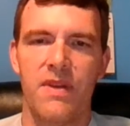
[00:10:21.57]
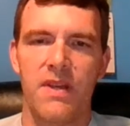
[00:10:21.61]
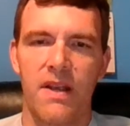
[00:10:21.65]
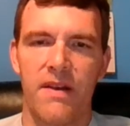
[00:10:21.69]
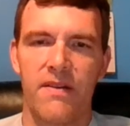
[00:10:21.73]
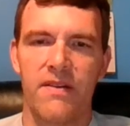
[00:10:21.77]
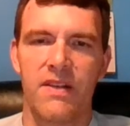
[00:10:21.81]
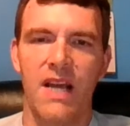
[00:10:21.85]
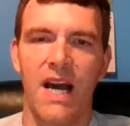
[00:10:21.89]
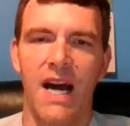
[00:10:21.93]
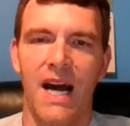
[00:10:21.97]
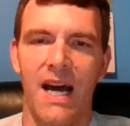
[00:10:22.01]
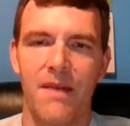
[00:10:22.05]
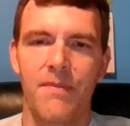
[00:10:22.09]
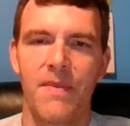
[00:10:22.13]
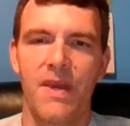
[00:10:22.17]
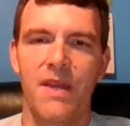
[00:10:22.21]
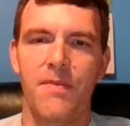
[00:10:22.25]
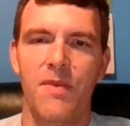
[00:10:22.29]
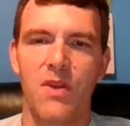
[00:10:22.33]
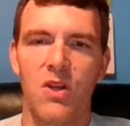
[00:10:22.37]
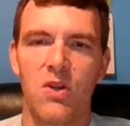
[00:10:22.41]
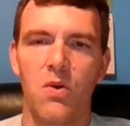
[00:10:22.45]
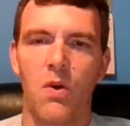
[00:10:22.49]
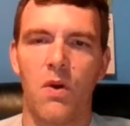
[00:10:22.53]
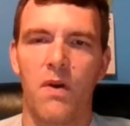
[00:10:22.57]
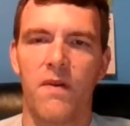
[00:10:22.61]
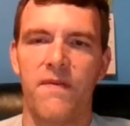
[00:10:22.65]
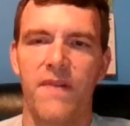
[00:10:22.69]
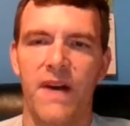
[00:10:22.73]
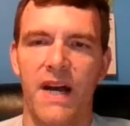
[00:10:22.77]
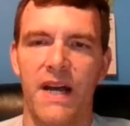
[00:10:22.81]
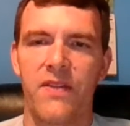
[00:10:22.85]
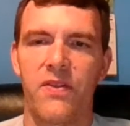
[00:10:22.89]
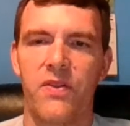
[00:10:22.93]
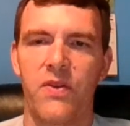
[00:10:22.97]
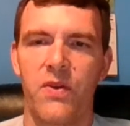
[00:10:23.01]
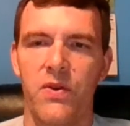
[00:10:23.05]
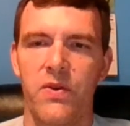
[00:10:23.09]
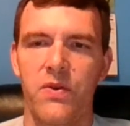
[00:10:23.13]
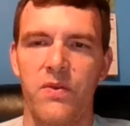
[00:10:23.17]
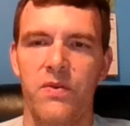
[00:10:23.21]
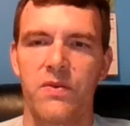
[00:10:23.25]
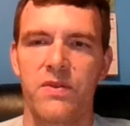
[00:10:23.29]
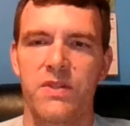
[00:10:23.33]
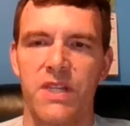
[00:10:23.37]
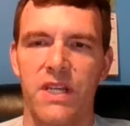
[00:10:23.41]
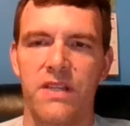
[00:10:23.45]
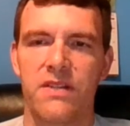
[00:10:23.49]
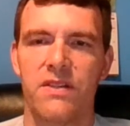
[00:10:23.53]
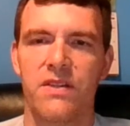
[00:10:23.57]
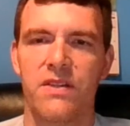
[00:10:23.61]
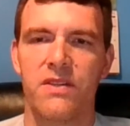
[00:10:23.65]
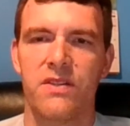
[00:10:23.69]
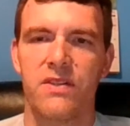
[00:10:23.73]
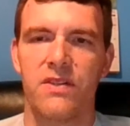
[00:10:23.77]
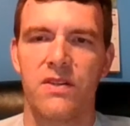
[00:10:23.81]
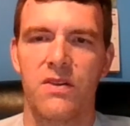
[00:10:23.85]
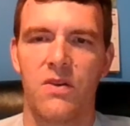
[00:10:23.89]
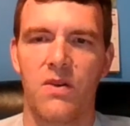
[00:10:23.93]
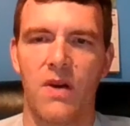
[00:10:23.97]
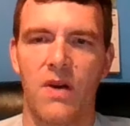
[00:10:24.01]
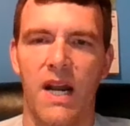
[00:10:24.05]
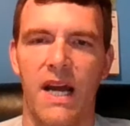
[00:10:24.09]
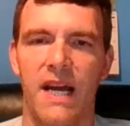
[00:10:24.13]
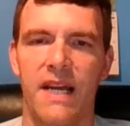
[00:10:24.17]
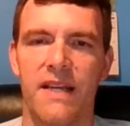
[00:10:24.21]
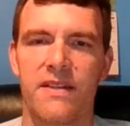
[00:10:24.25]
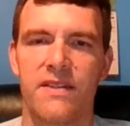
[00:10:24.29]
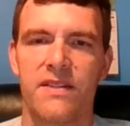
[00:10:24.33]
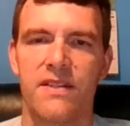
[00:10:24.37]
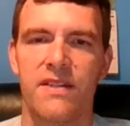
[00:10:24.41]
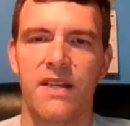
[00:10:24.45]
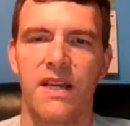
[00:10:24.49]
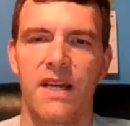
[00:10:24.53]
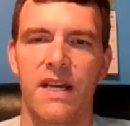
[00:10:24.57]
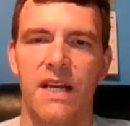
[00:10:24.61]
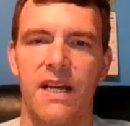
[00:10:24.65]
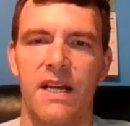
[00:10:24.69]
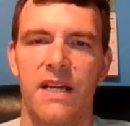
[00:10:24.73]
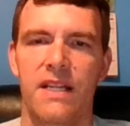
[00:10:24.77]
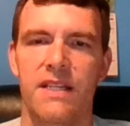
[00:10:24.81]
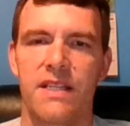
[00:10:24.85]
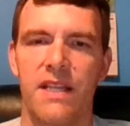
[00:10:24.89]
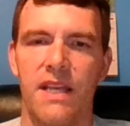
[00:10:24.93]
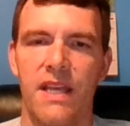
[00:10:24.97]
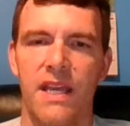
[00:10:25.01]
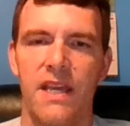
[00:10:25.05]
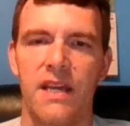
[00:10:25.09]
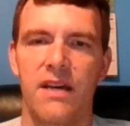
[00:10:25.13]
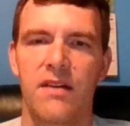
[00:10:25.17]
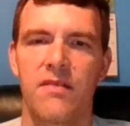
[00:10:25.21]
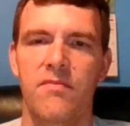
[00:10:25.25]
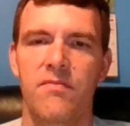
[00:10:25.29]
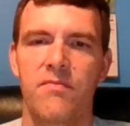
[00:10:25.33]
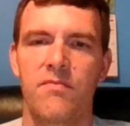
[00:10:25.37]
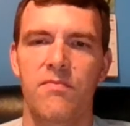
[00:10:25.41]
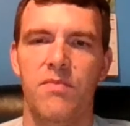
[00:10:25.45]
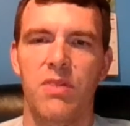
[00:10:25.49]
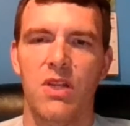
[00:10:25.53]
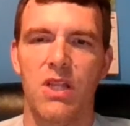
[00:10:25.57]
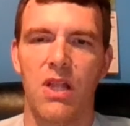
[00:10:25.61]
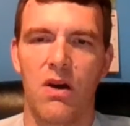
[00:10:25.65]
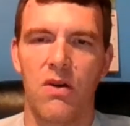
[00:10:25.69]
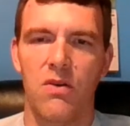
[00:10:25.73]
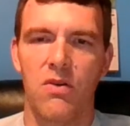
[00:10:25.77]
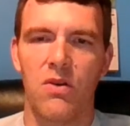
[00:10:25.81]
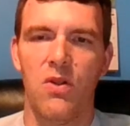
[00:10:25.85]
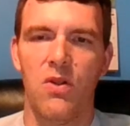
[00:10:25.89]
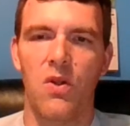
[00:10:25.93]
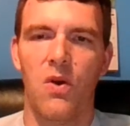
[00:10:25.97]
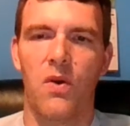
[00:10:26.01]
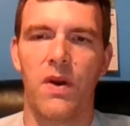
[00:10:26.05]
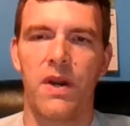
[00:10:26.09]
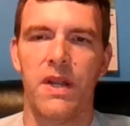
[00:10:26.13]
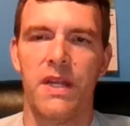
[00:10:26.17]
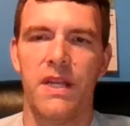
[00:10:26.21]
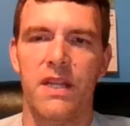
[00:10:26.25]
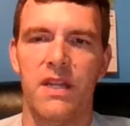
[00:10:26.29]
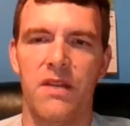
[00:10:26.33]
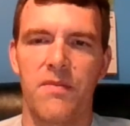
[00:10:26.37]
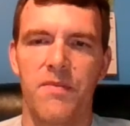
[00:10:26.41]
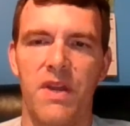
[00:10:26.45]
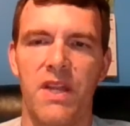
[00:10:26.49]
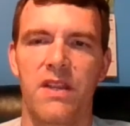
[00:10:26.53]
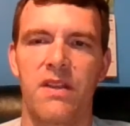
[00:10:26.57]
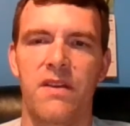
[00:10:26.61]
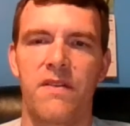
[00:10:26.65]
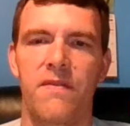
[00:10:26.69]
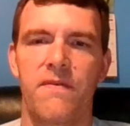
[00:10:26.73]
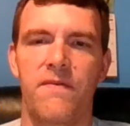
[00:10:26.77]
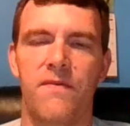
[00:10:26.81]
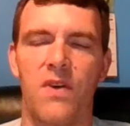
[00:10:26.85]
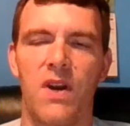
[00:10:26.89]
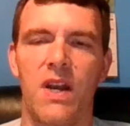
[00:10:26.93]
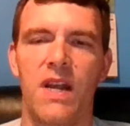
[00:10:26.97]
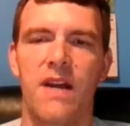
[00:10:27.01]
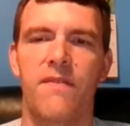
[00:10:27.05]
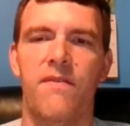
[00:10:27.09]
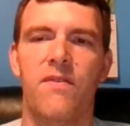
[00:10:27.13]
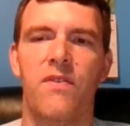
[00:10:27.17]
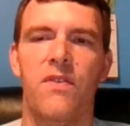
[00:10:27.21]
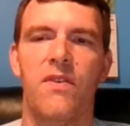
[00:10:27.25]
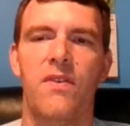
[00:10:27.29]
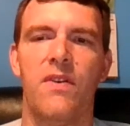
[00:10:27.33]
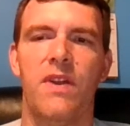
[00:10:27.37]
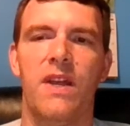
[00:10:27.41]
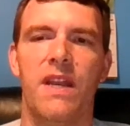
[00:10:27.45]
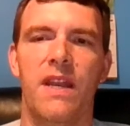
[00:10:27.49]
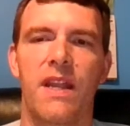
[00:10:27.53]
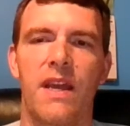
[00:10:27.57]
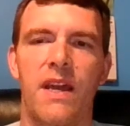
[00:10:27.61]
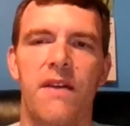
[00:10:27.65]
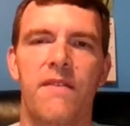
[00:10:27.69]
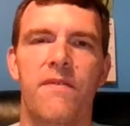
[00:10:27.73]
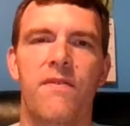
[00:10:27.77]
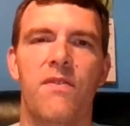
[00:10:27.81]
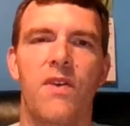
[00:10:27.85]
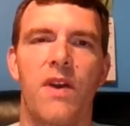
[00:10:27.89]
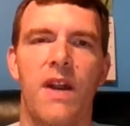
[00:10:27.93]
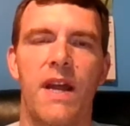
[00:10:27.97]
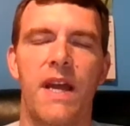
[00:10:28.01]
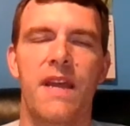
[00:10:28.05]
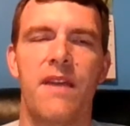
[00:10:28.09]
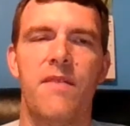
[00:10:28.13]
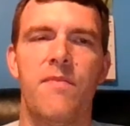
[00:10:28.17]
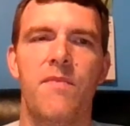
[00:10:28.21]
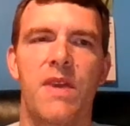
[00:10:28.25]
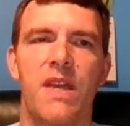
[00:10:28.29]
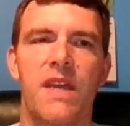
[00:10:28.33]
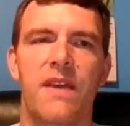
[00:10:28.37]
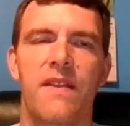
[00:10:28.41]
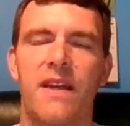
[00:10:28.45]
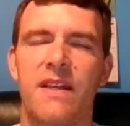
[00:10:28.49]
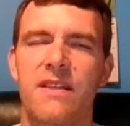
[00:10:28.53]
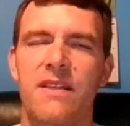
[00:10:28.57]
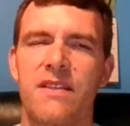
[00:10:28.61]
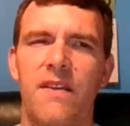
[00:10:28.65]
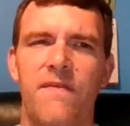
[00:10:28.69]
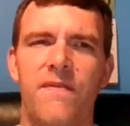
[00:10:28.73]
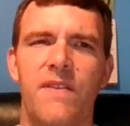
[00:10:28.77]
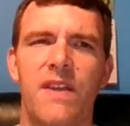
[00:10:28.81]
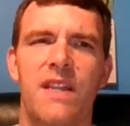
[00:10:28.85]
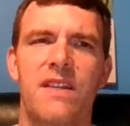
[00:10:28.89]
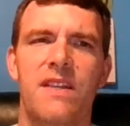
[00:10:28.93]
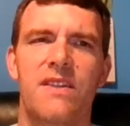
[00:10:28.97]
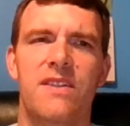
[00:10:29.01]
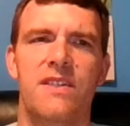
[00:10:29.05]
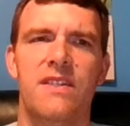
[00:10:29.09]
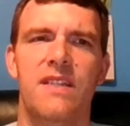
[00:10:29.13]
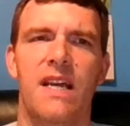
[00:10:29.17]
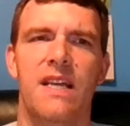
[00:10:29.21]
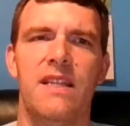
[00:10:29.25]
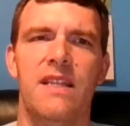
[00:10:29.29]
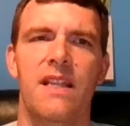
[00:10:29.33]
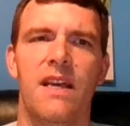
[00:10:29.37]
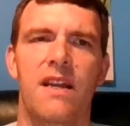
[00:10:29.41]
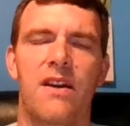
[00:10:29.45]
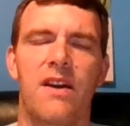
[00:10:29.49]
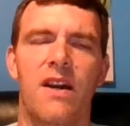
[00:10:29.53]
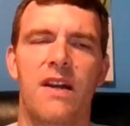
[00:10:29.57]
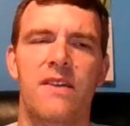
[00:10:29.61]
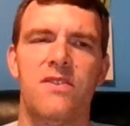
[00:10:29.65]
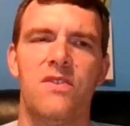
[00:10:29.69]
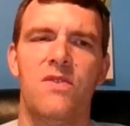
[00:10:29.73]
God may be glorified through Jesus Christ. To him belong glory and dominion forever and ever. Amen. That's how he finishes that letter out.